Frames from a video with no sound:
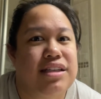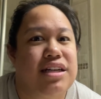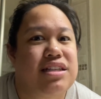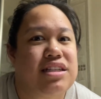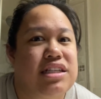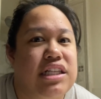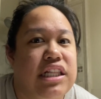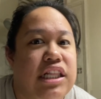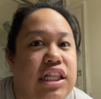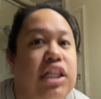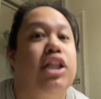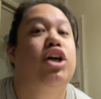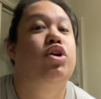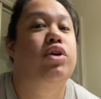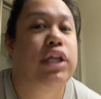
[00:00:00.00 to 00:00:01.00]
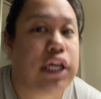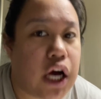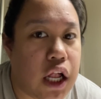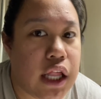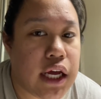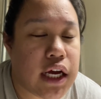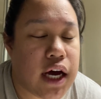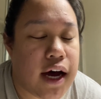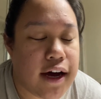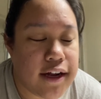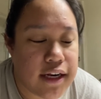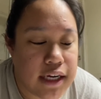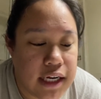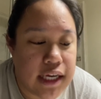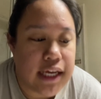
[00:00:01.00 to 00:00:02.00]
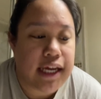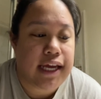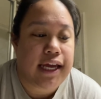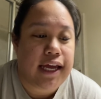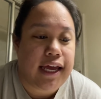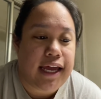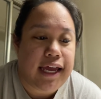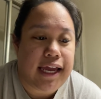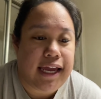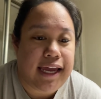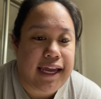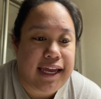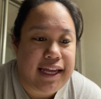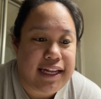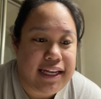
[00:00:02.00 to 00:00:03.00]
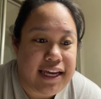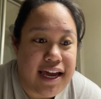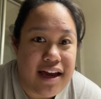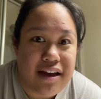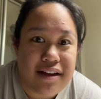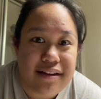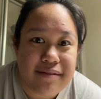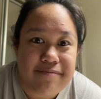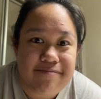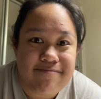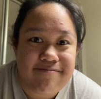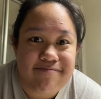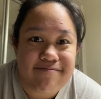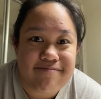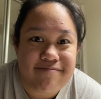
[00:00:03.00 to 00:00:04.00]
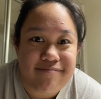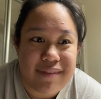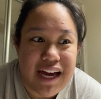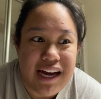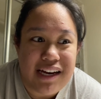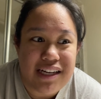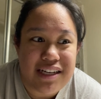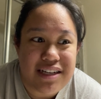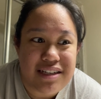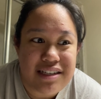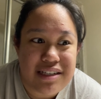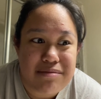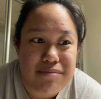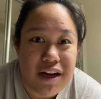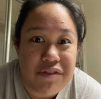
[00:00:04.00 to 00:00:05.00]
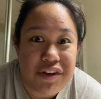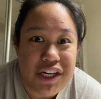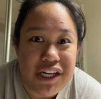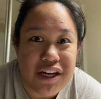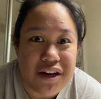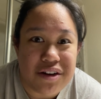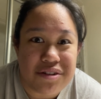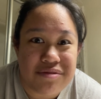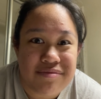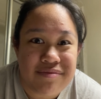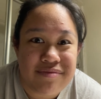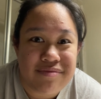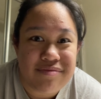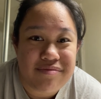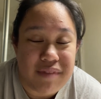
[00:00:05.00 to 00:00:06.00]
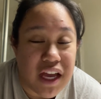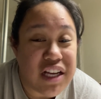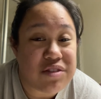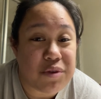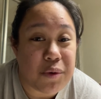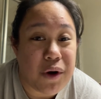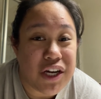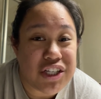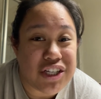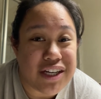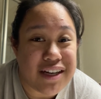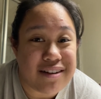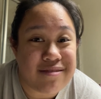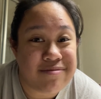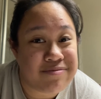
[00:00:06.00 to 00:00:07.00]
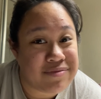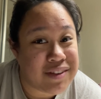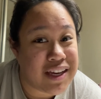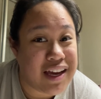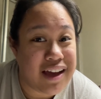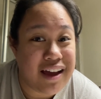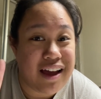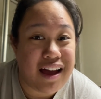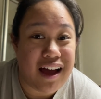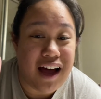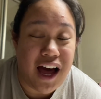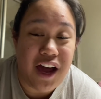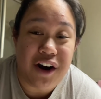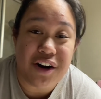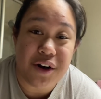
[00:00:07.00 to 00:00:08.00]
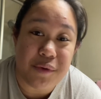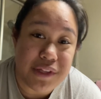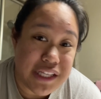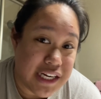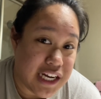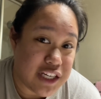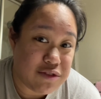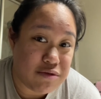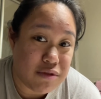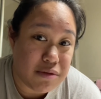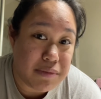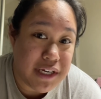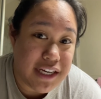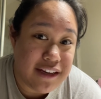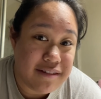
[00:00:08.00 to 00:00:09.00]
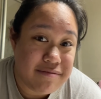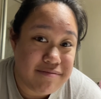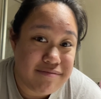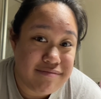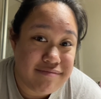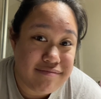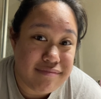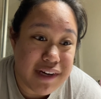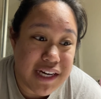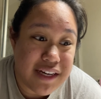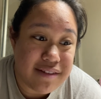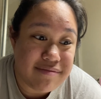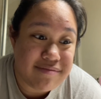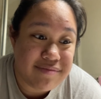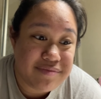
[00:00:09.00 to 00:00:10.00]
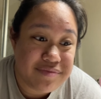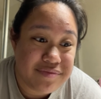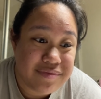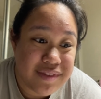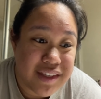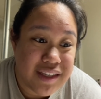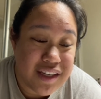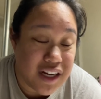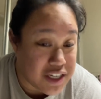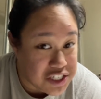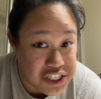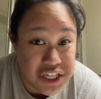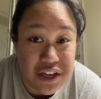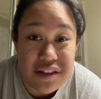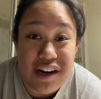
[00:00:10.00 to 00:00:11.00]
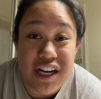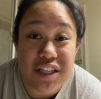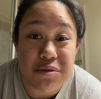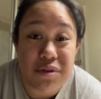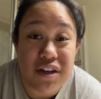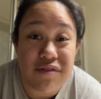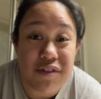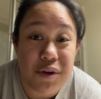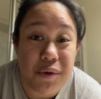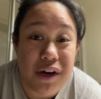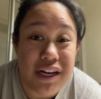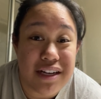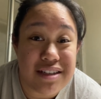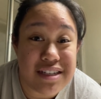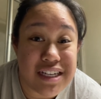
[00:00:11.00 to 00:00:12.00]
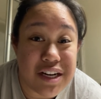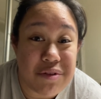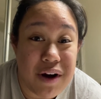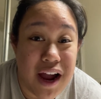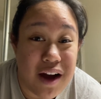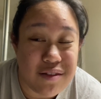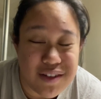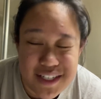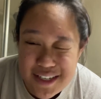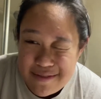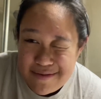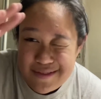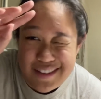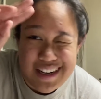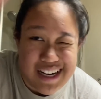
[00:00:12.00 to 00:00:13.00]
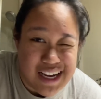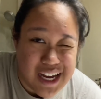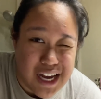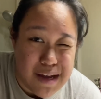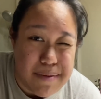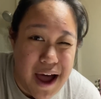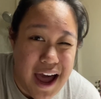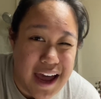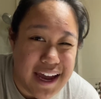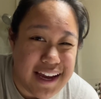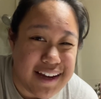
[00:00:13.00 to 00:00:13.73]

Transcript: that's literally all I got. And yeah, that is my video. Thanks for watching. I don't know what the next one will be, but I'll see you in the next one if you want to stick around. Goodbye.